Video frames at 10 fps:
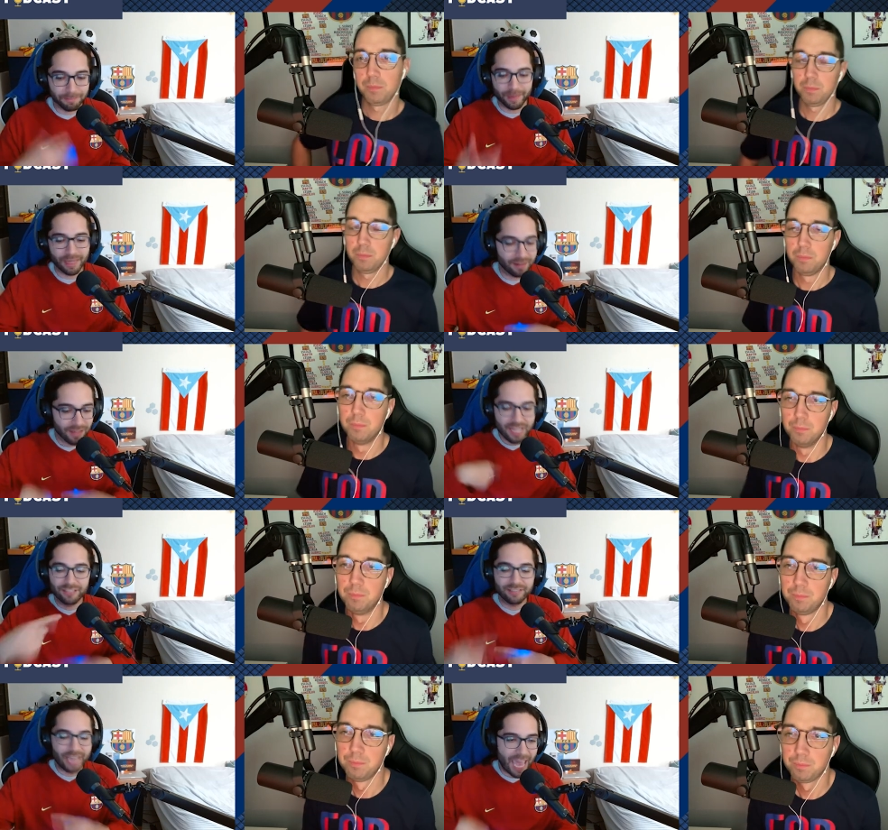Speaker 1: been
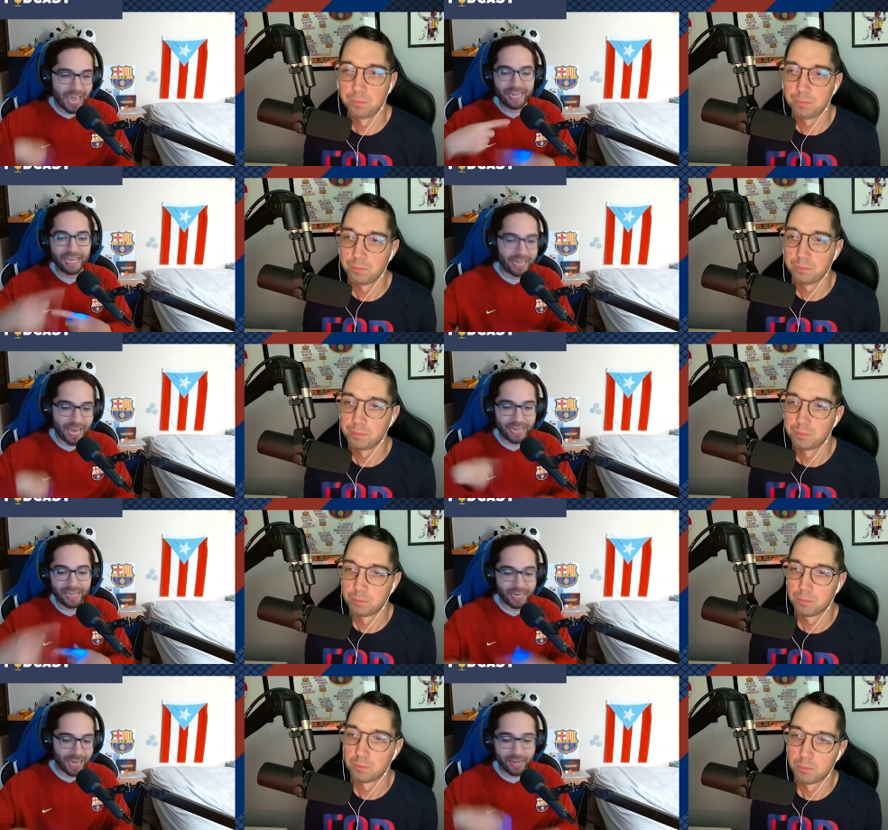just adding and
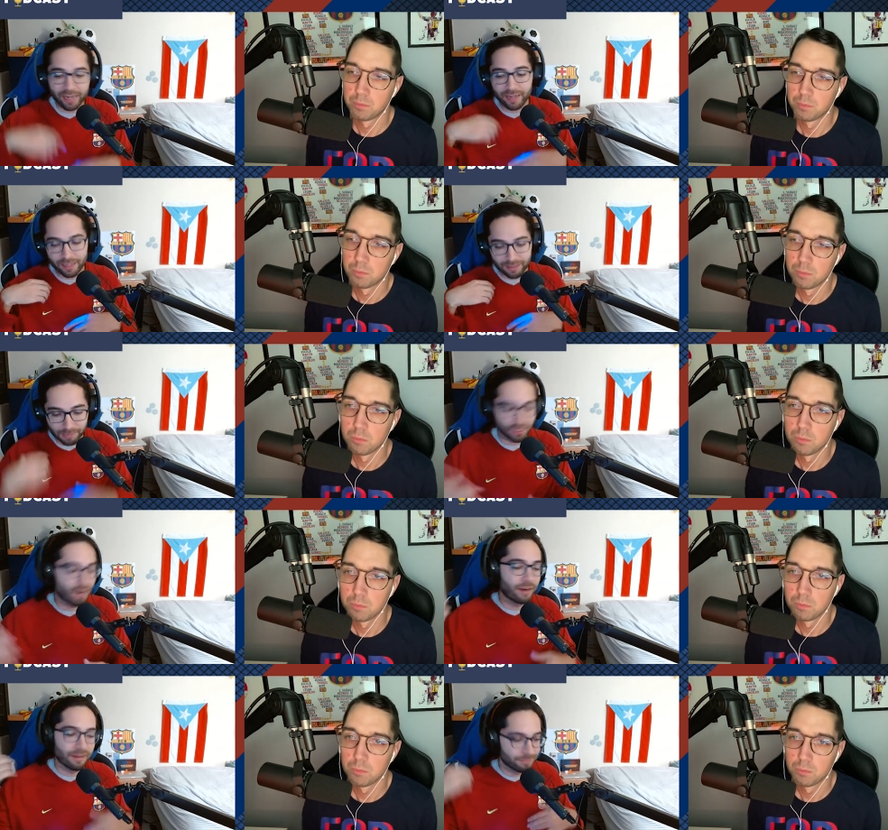adding and adding. And I'm
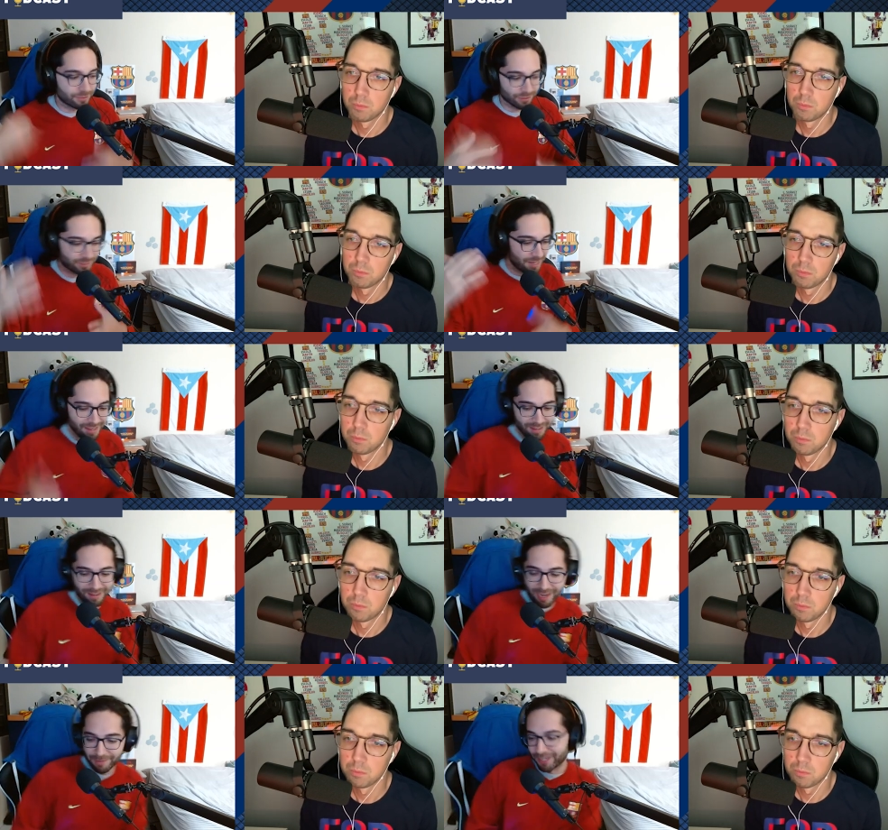sorry, I'm just,
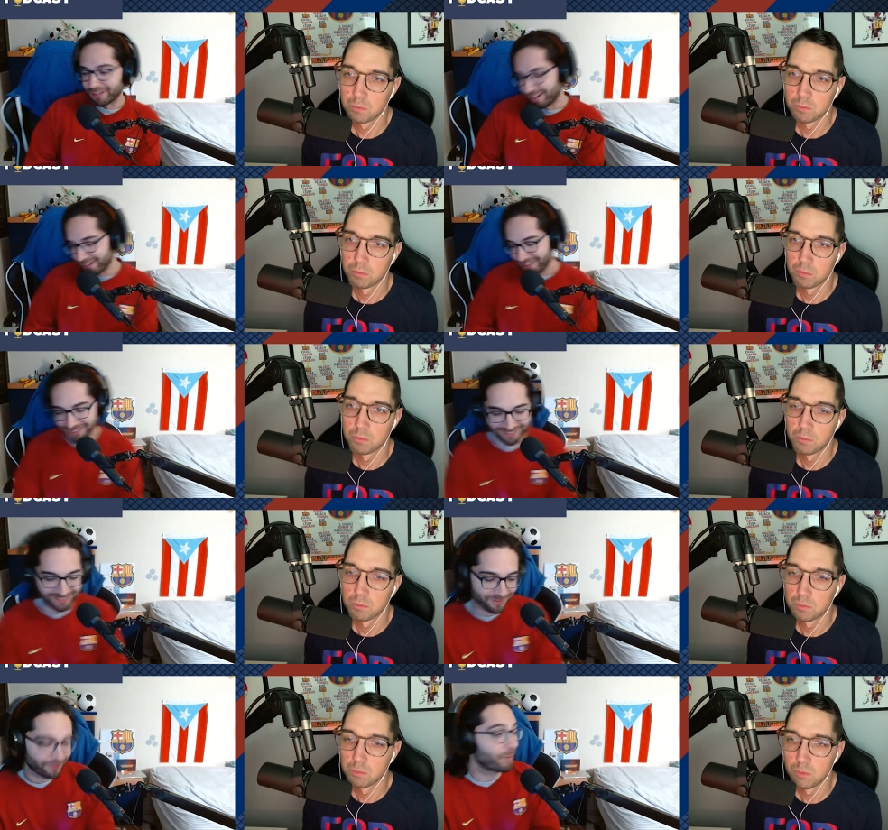I'm done
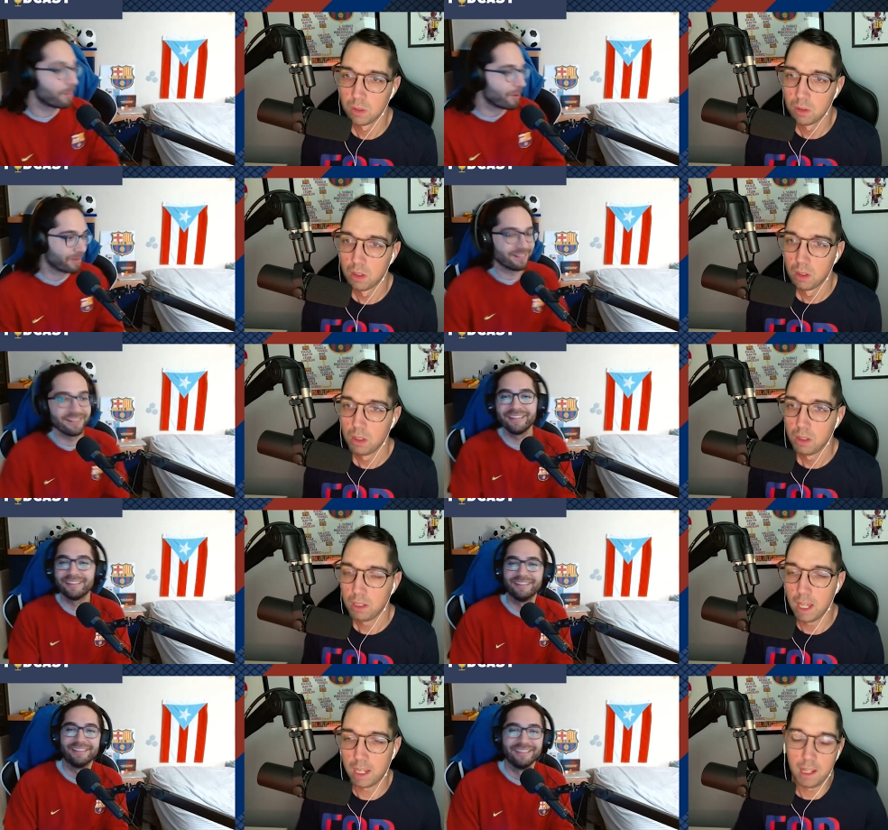for the moment.
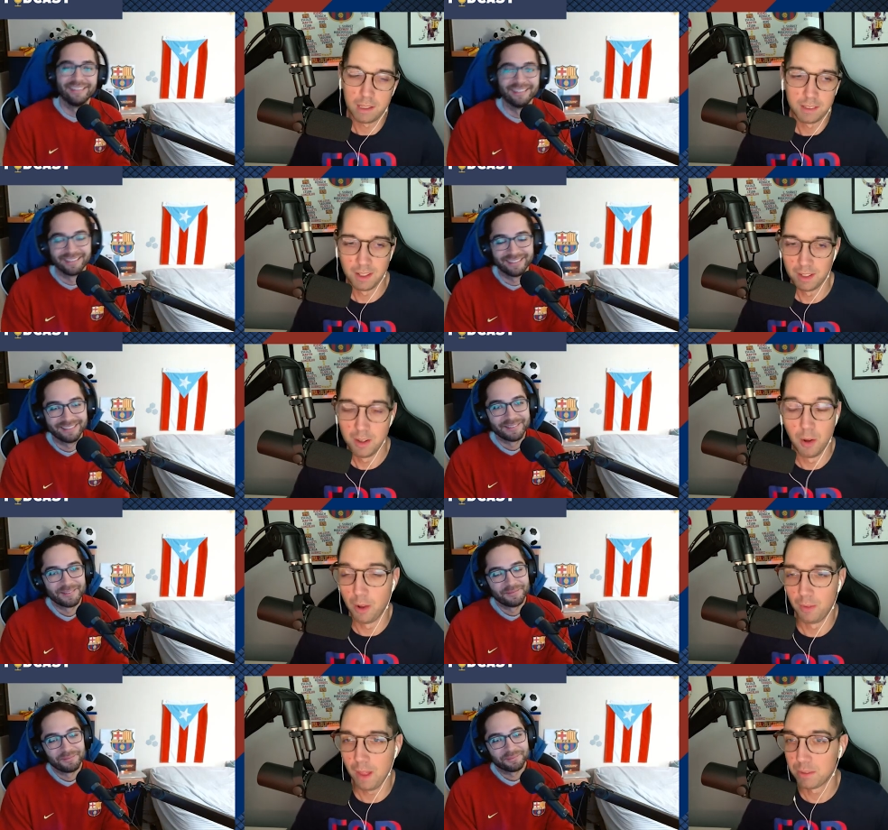
Speaker 2: yeah, yeah.
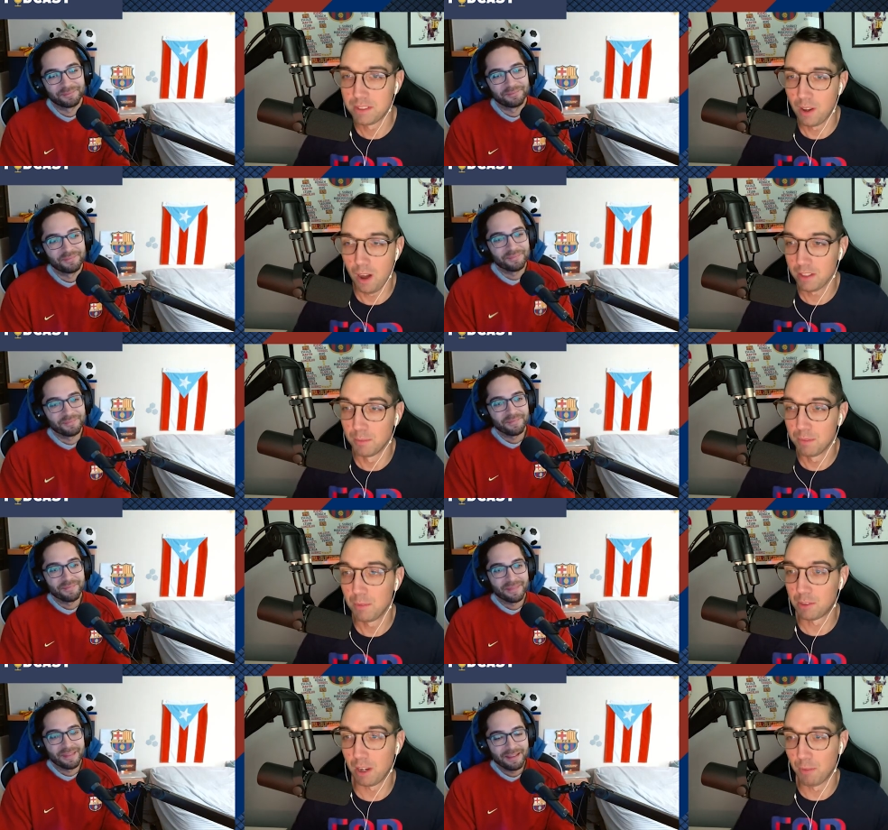No, no, that was awesome.
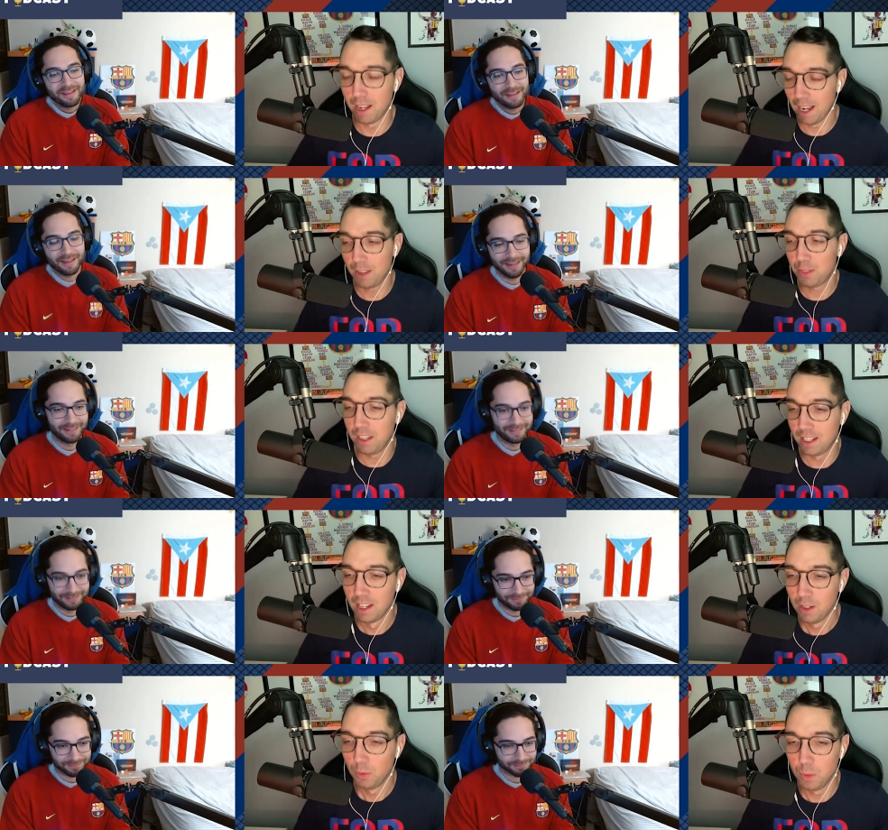That was a great rant. I
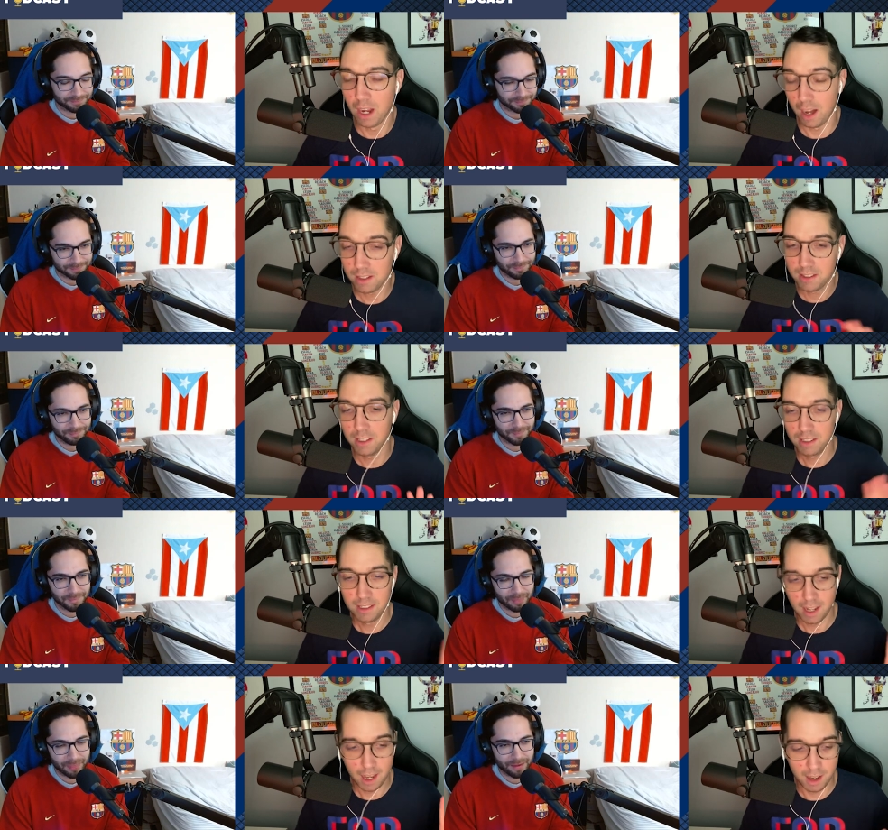think we
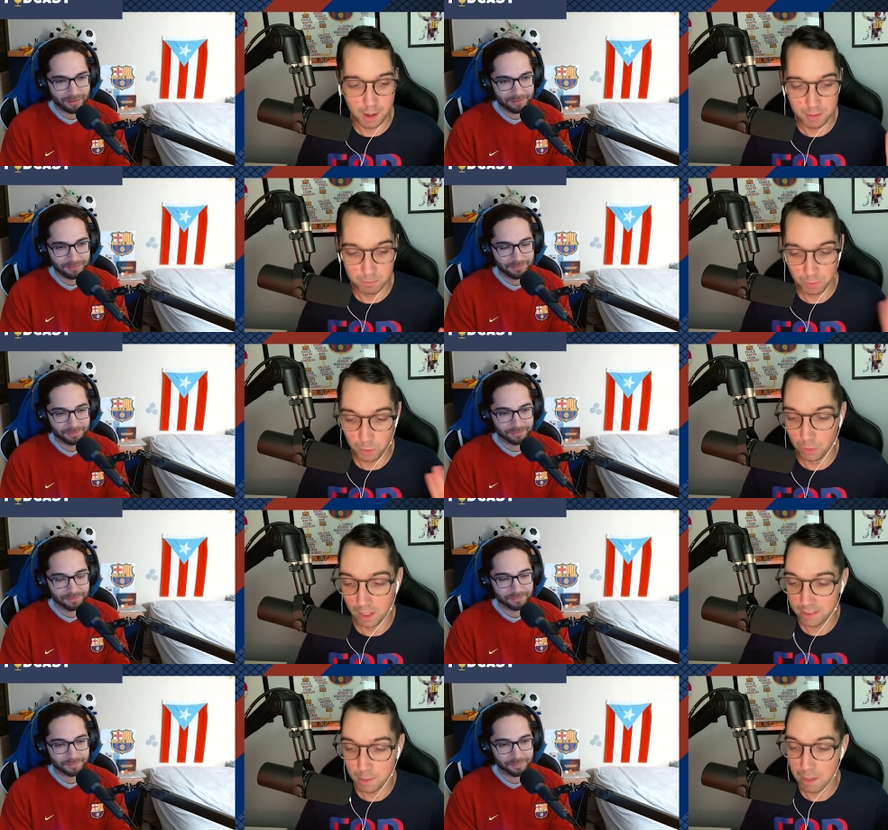honestly... and
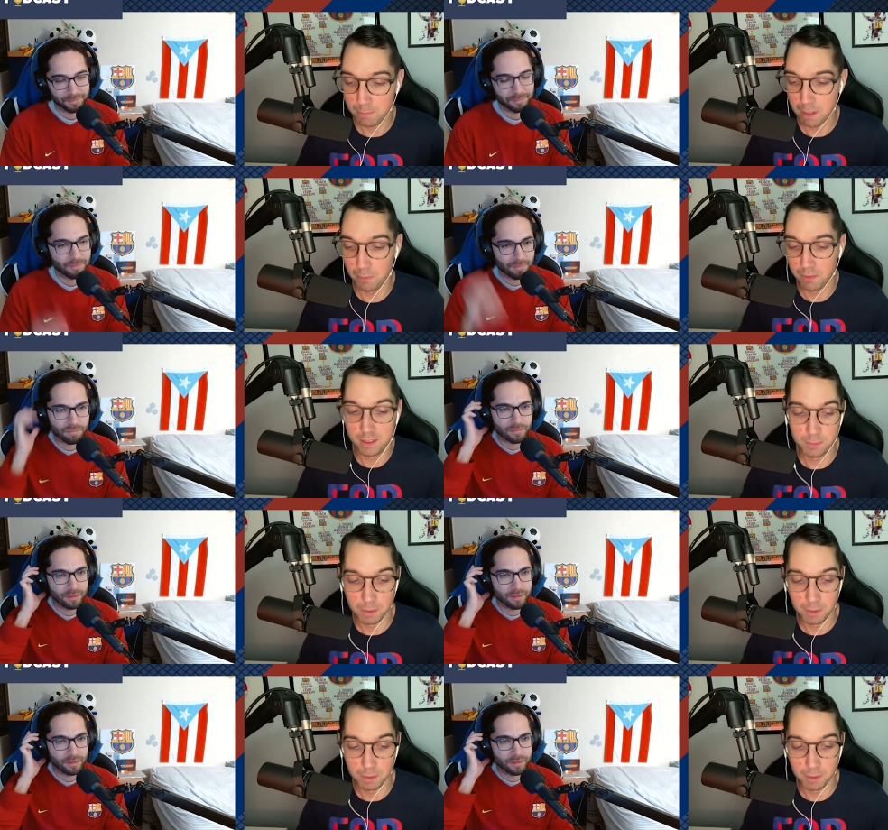Culés can back me up on this,